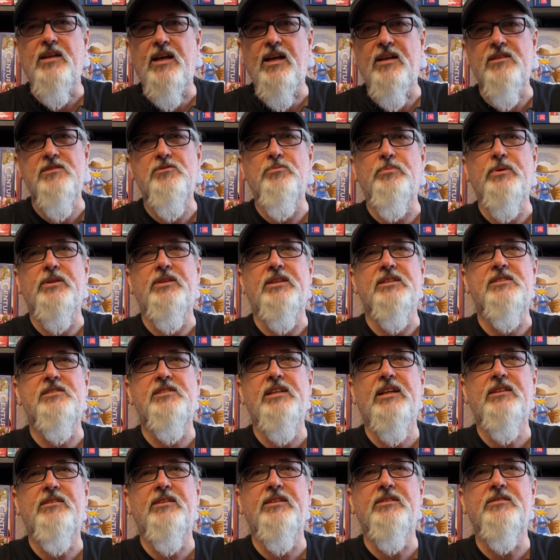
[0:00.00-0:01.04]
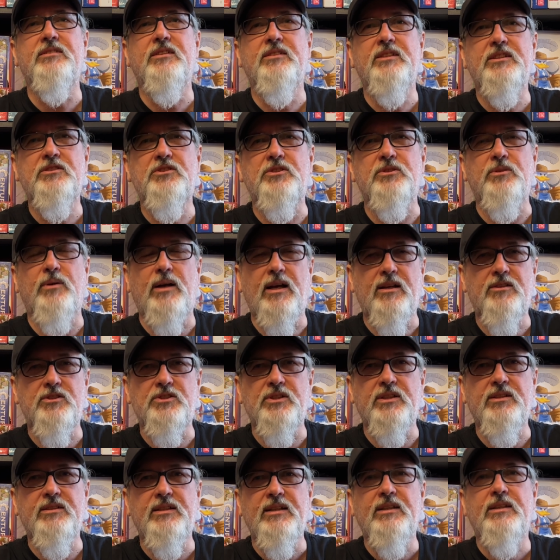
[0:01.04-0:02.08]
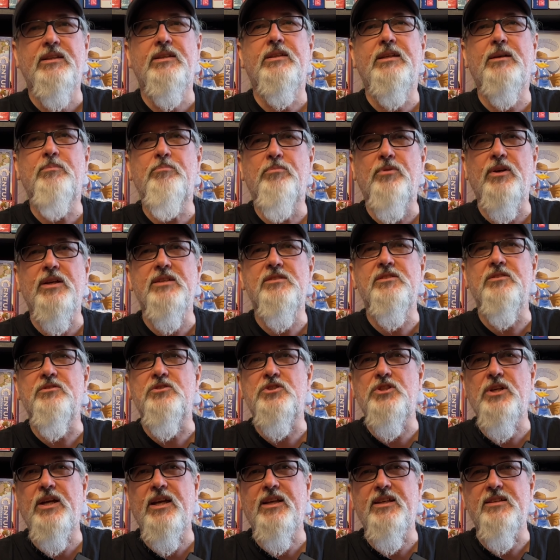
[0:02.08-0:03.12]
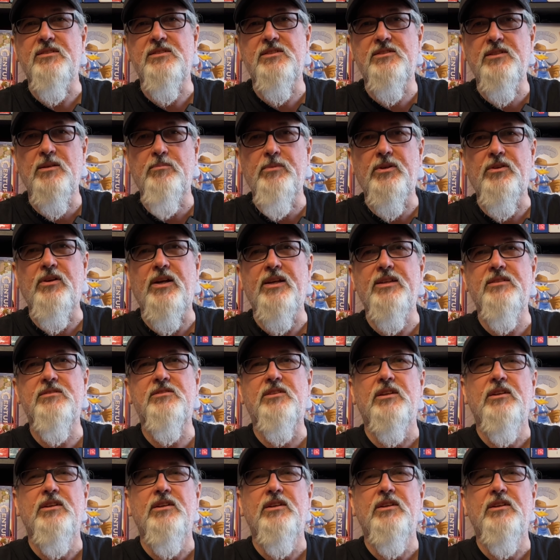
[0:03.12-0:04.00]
as with the settling an issue action, the uprising check is summarised